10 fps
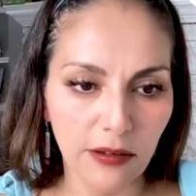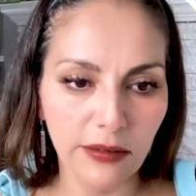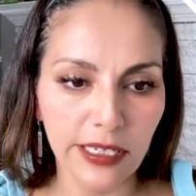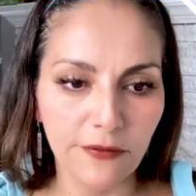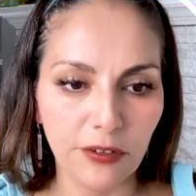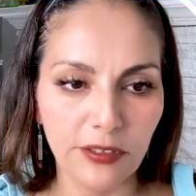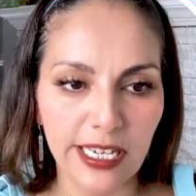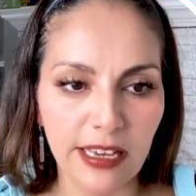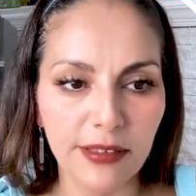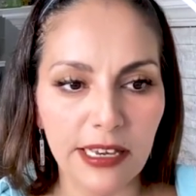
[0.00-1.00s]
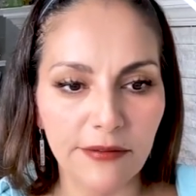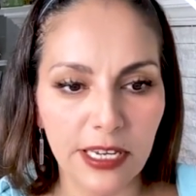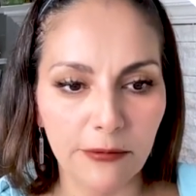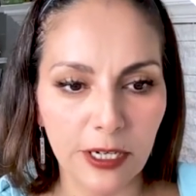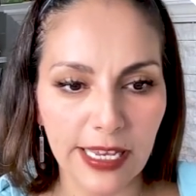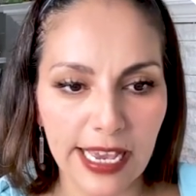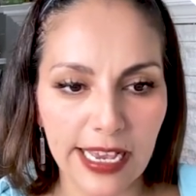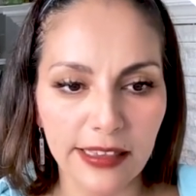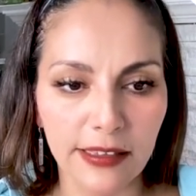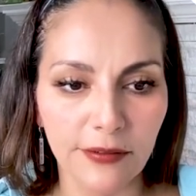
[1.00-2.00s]
Only a few times have they run
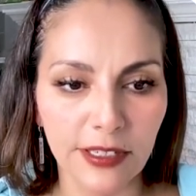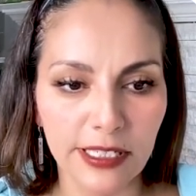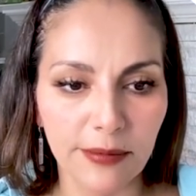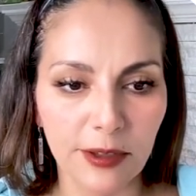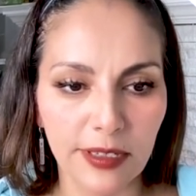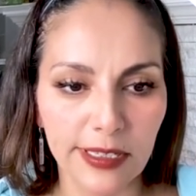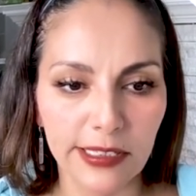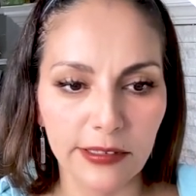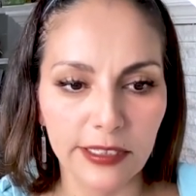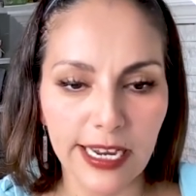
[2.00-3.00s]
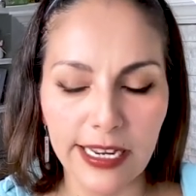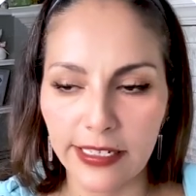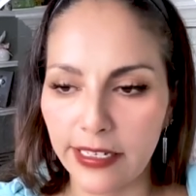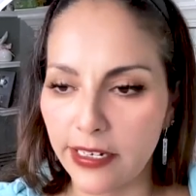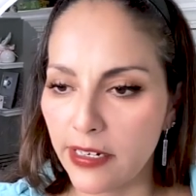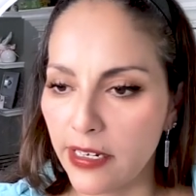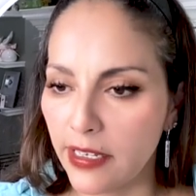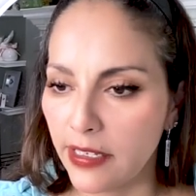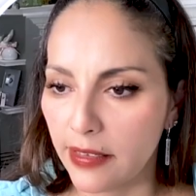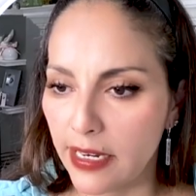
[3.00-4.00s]
ads. Every time you see a little dot here,
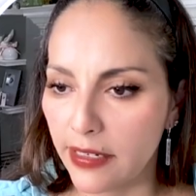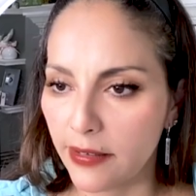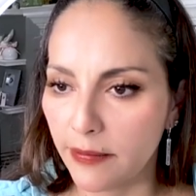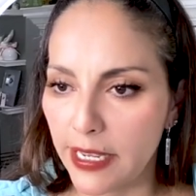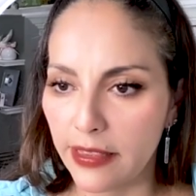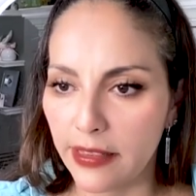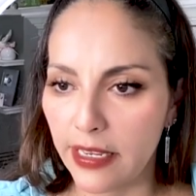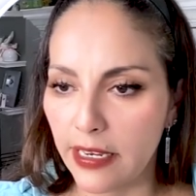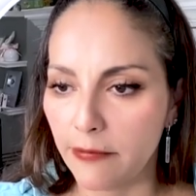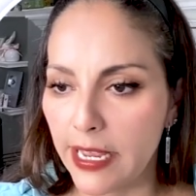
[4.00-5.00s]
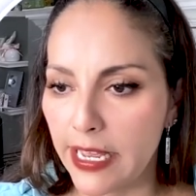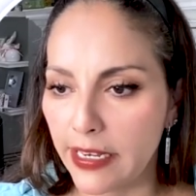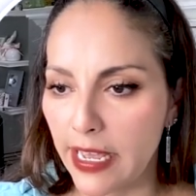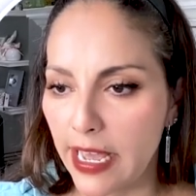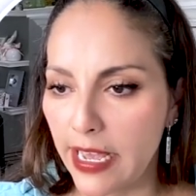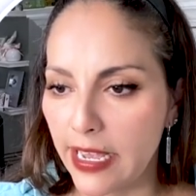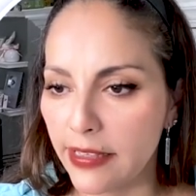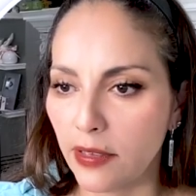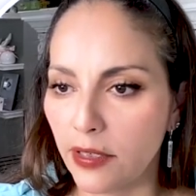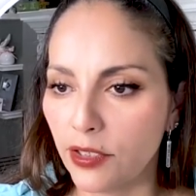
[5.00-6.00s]
that is when they ran
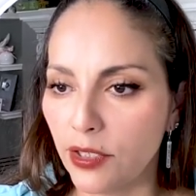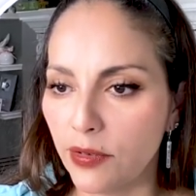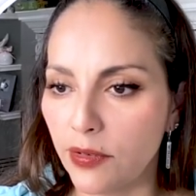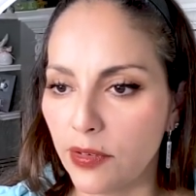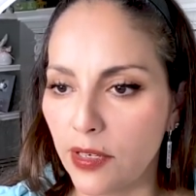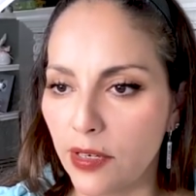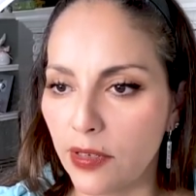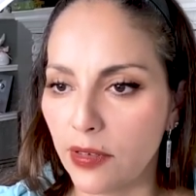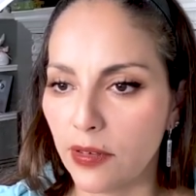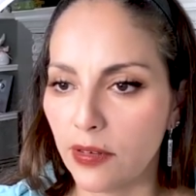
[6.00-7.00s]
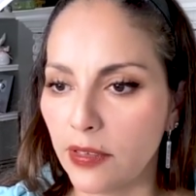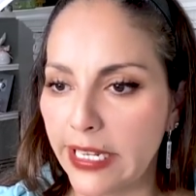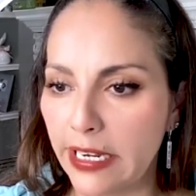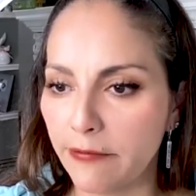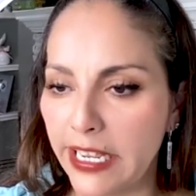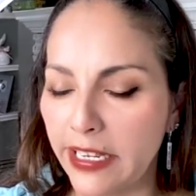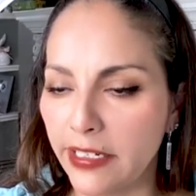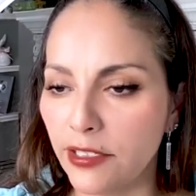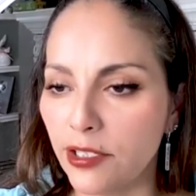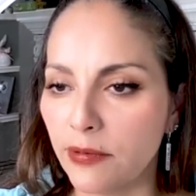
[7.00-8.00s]
ads. You can choose the date
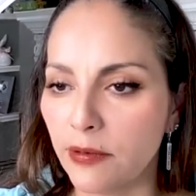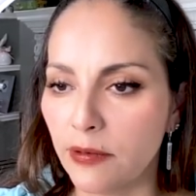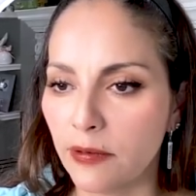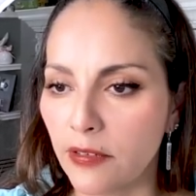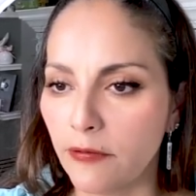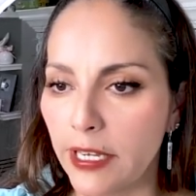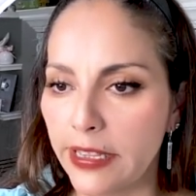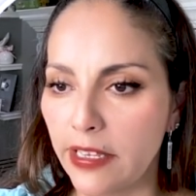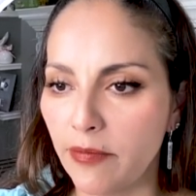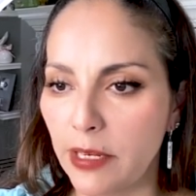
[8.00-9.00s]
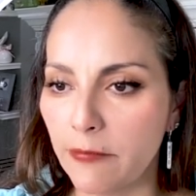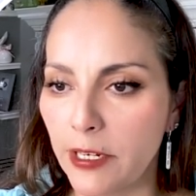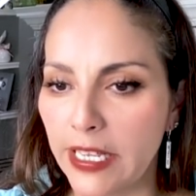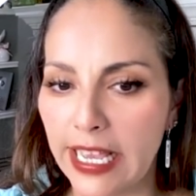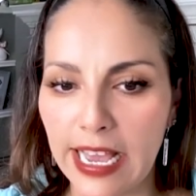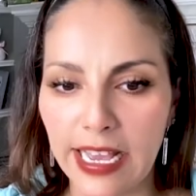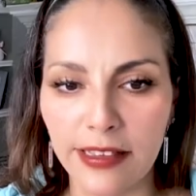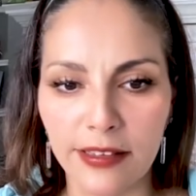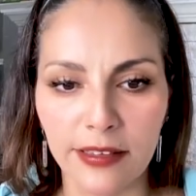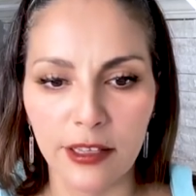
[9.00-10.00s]
range of when they've been running
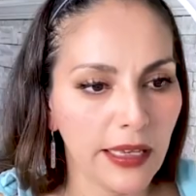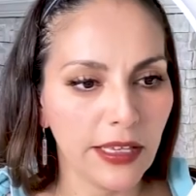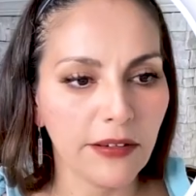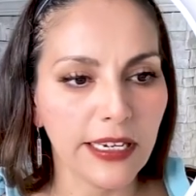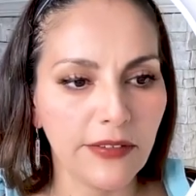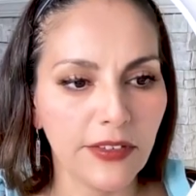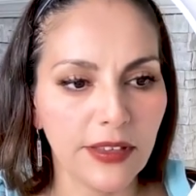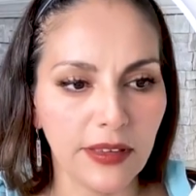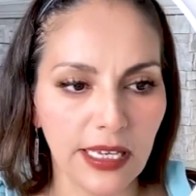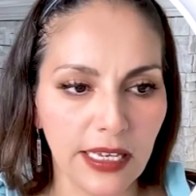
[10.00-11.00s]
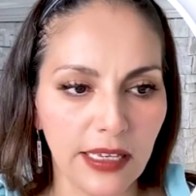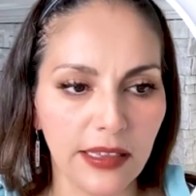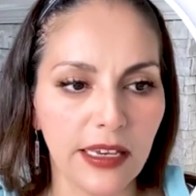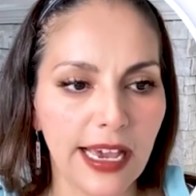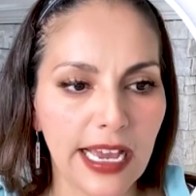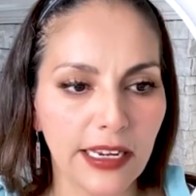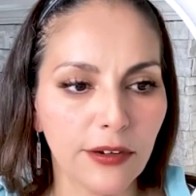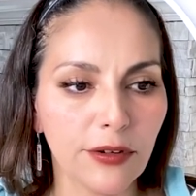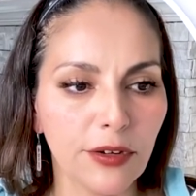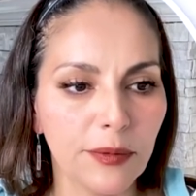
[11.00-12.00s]
ads. And you can even see the ad
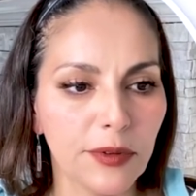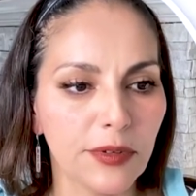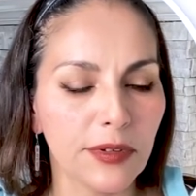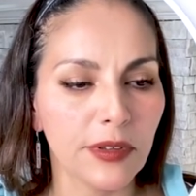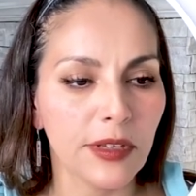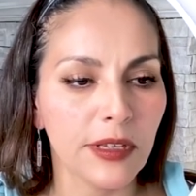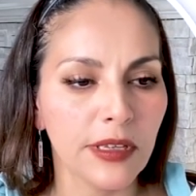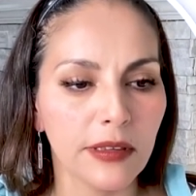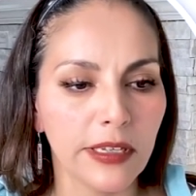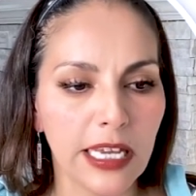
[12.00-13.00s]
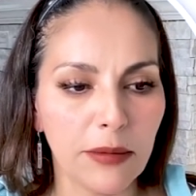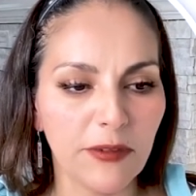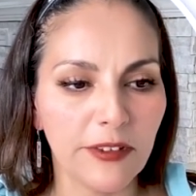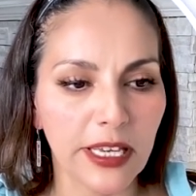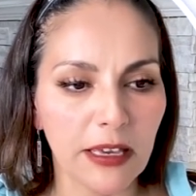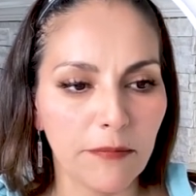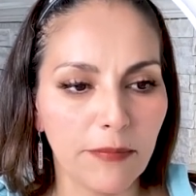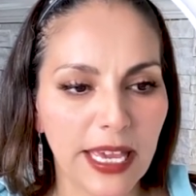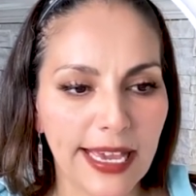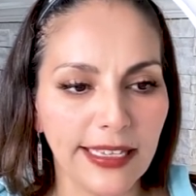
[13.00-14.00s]
groups, the name of the
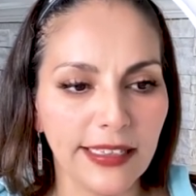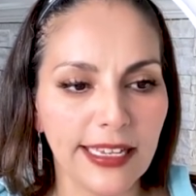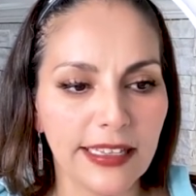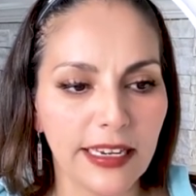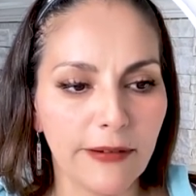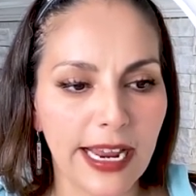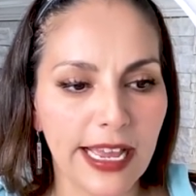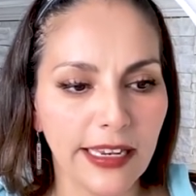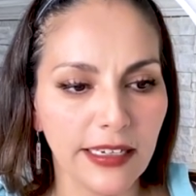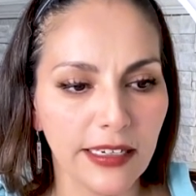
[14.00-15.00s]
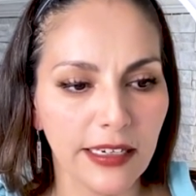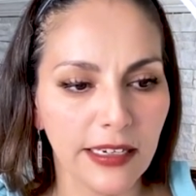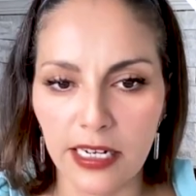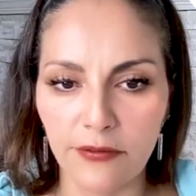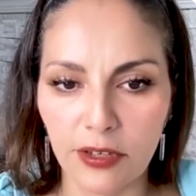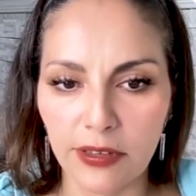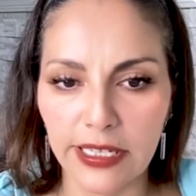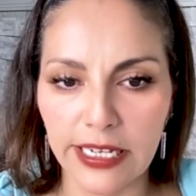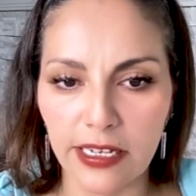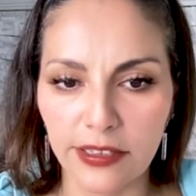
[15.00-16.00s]
campaign that they ran. And if you
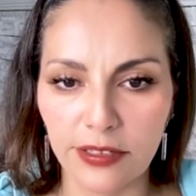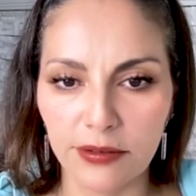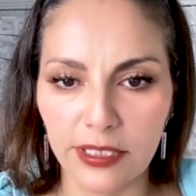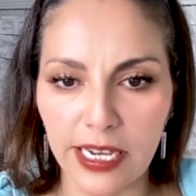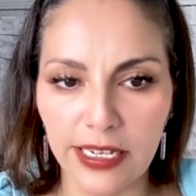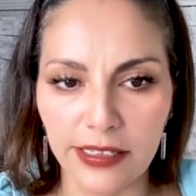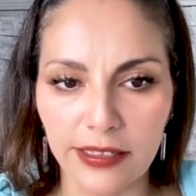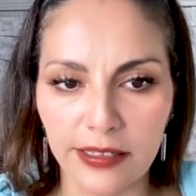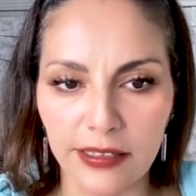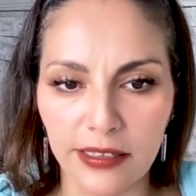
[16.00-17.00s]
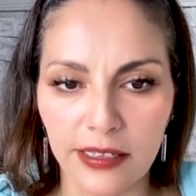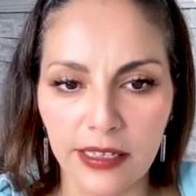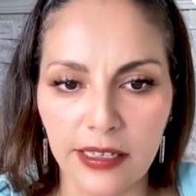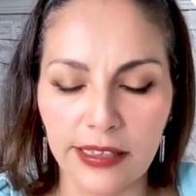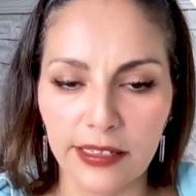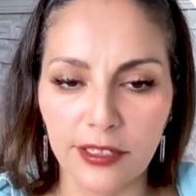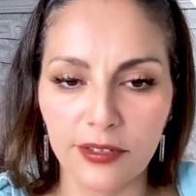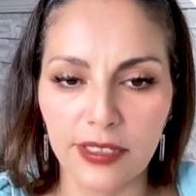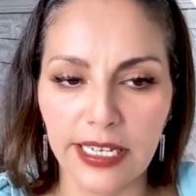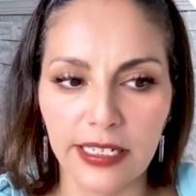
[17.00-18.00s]
click on those dots, it's
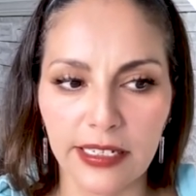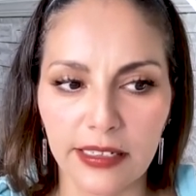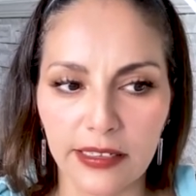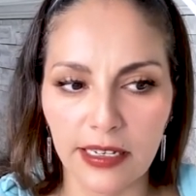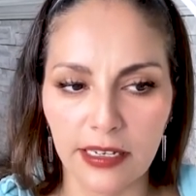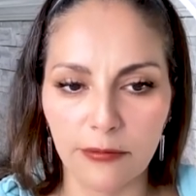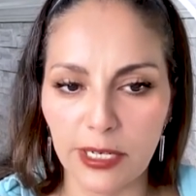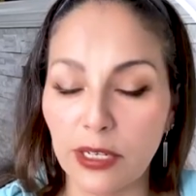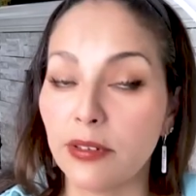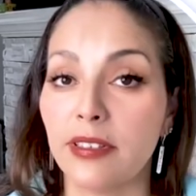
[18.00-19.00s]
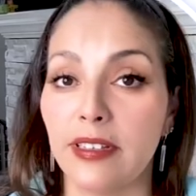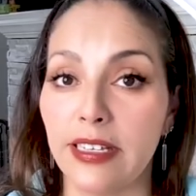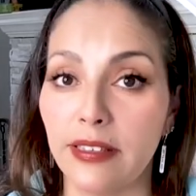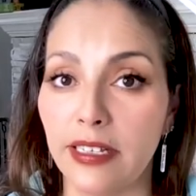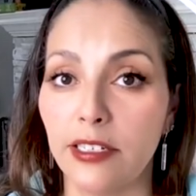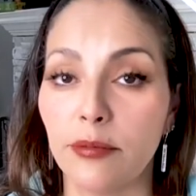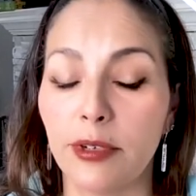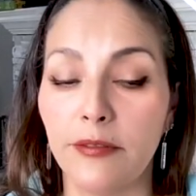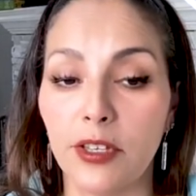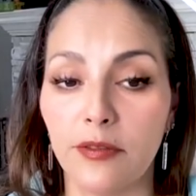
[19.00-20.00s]
interesting. And we noticed this in the
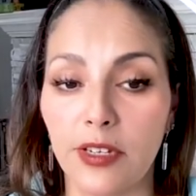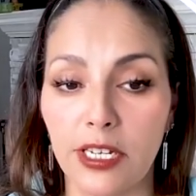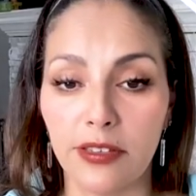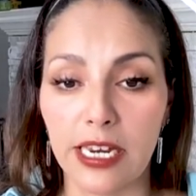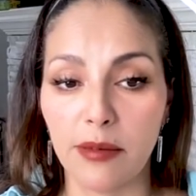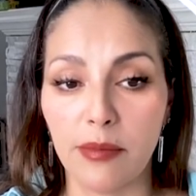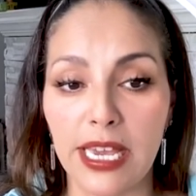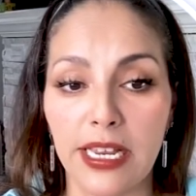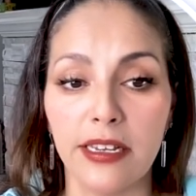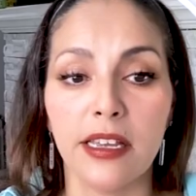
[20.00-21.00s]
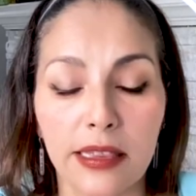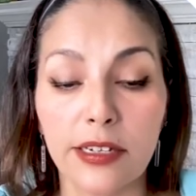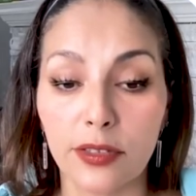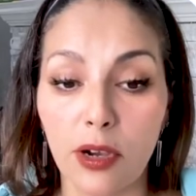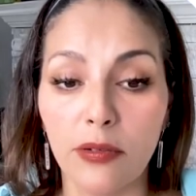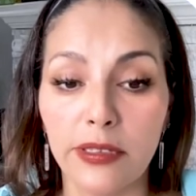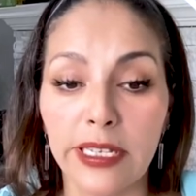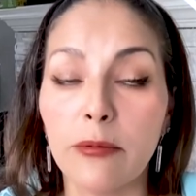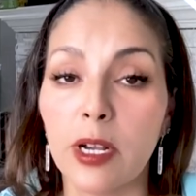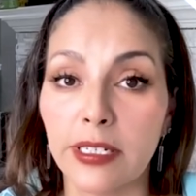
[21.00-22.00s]
previous video that I made. There's
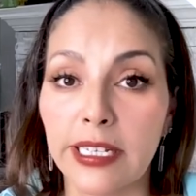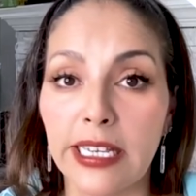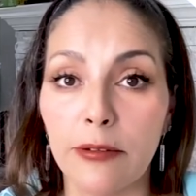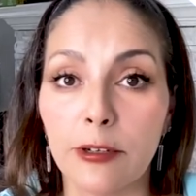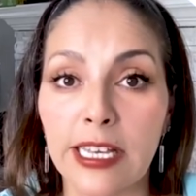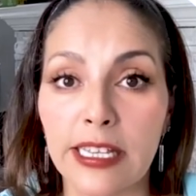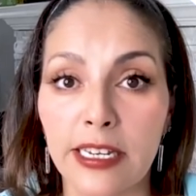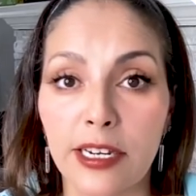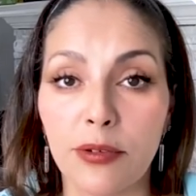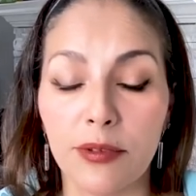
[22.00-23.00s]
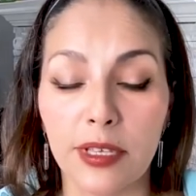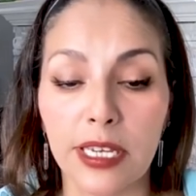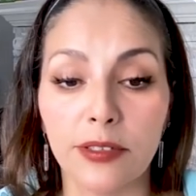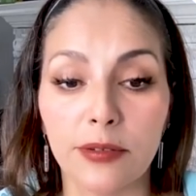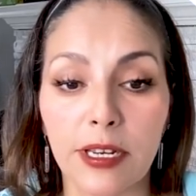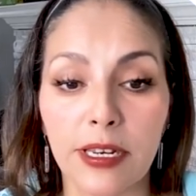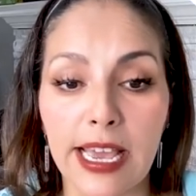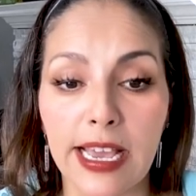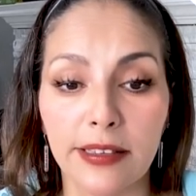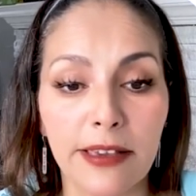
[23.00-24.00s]
only one keyword that they're using to run ads.